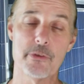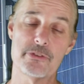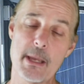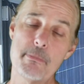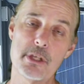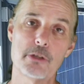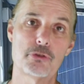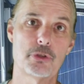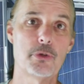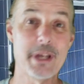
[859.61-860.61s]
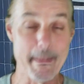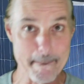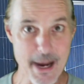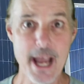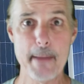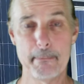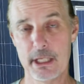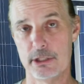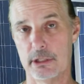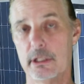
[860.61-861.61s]
Same thing's true, in my
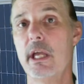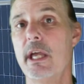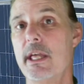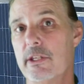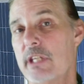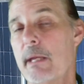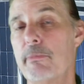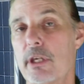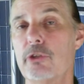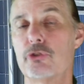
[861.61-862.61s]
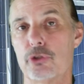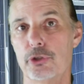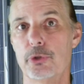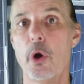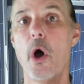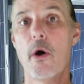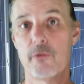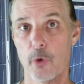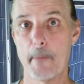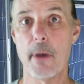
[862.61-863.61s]
opinion, the same thing's true
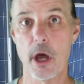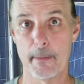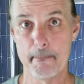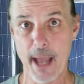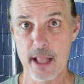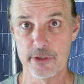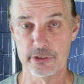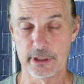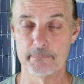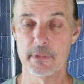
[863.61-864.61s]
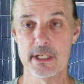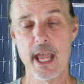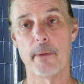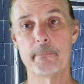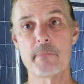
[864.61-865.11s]
for bottom balancing. Now,